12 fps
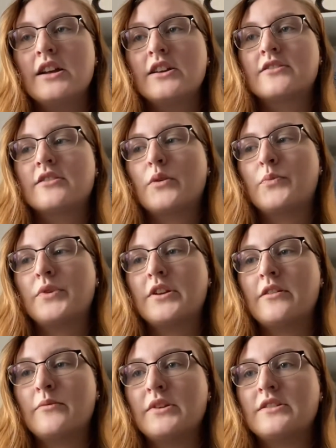So
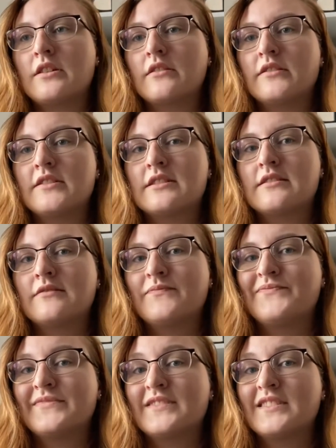Penelope Douglas
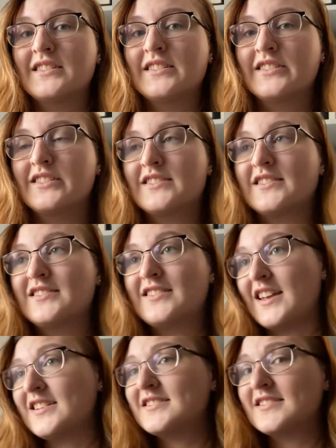
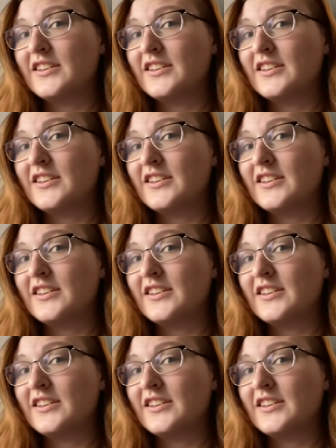says